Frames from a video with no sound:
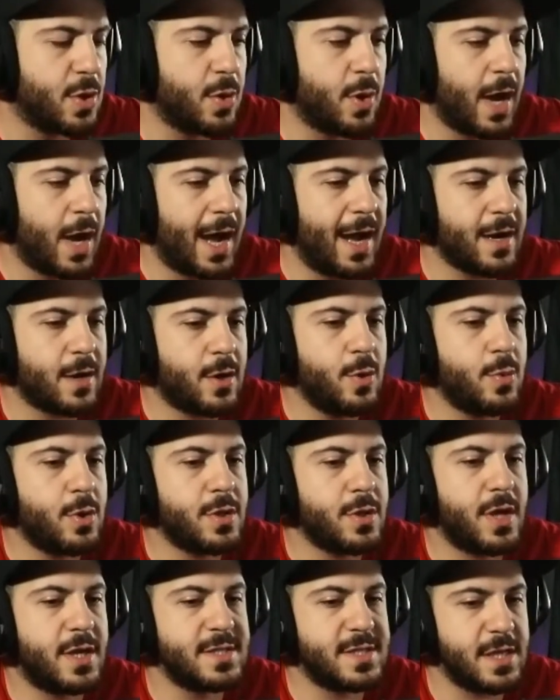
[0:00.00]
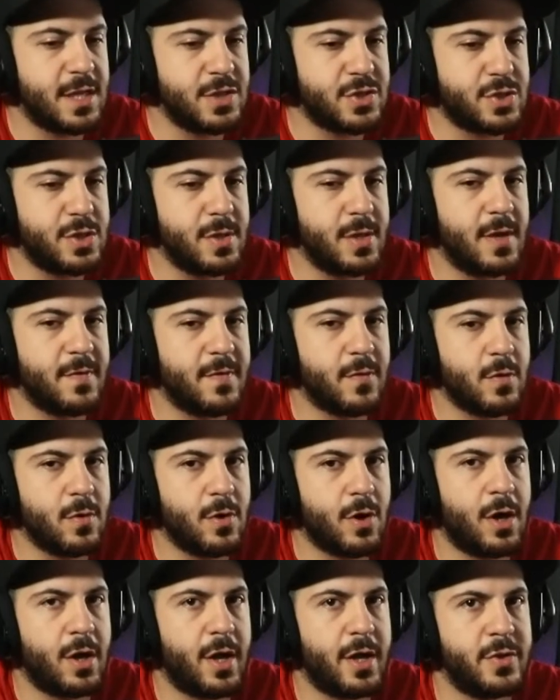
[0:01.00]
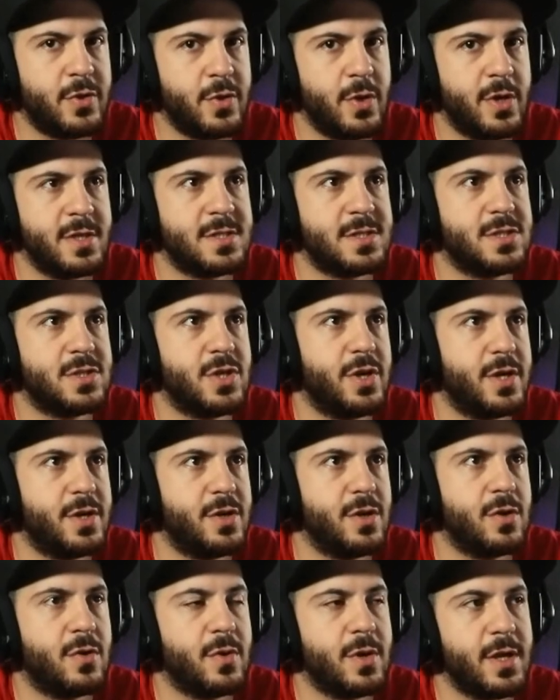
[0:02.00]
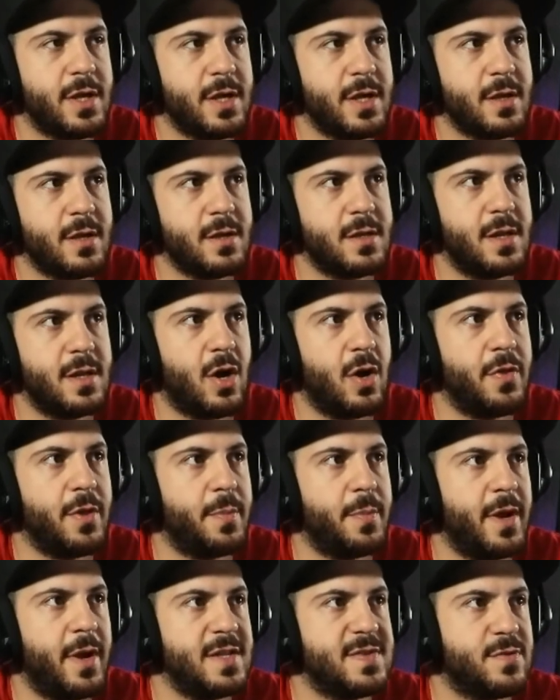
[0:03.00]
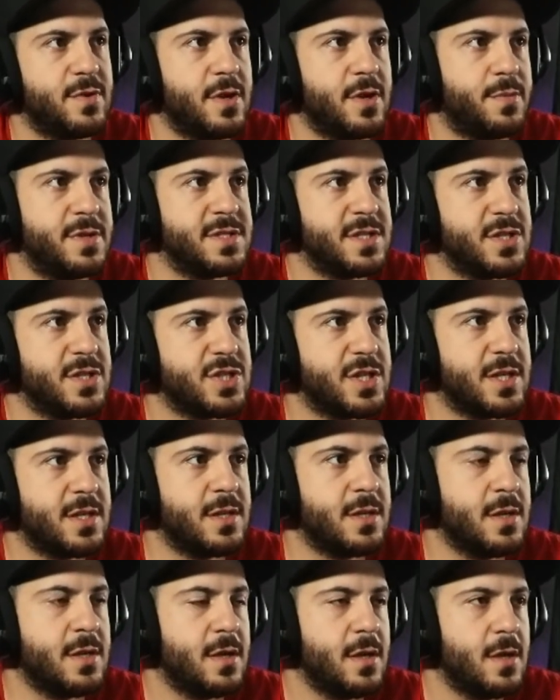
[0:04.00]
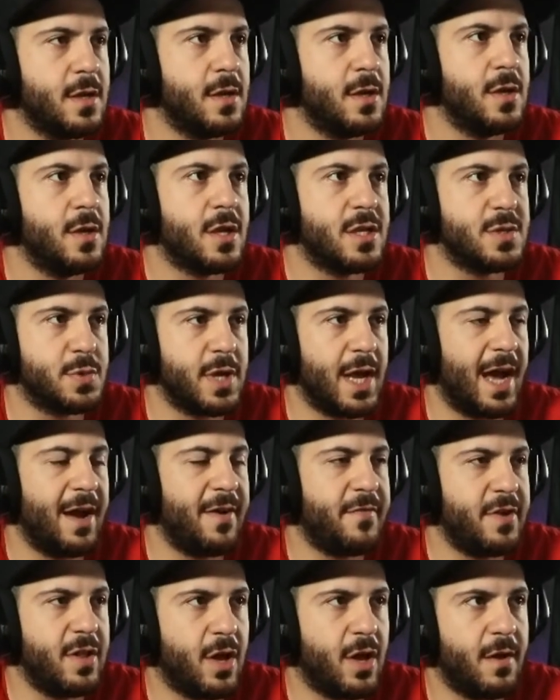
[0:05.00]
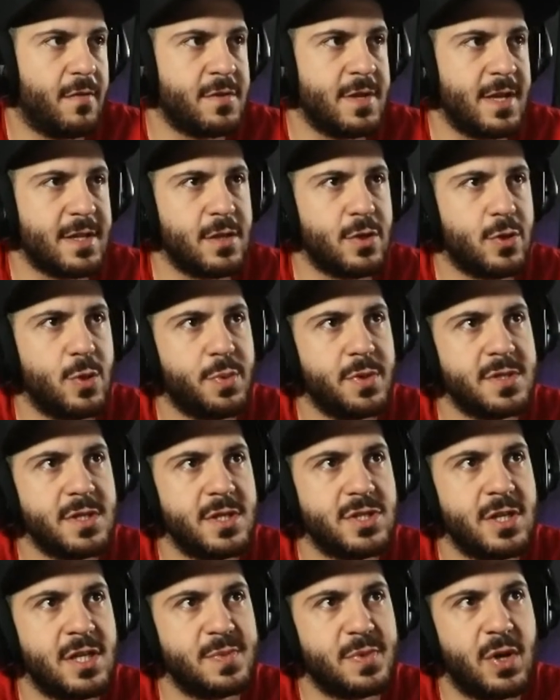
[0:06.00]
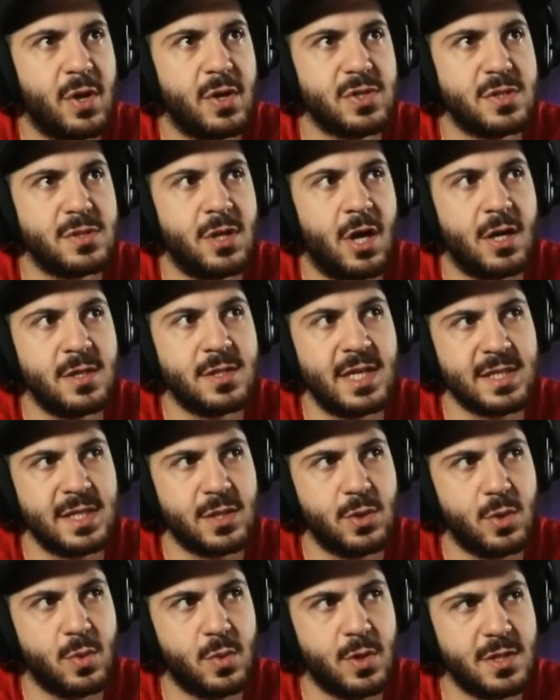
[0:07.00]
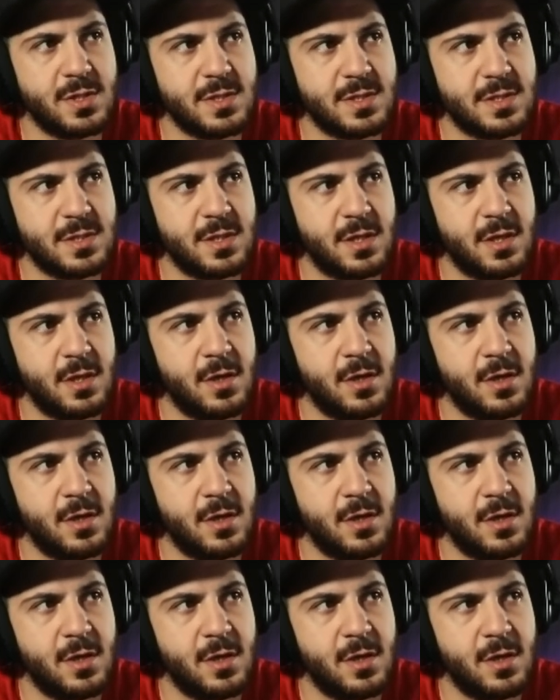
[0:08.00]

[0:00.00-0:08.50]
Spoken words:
HackerOne does entry level to a certain degree. It all depends for their position, because we have a lot of technical positions, but also non-technical ones.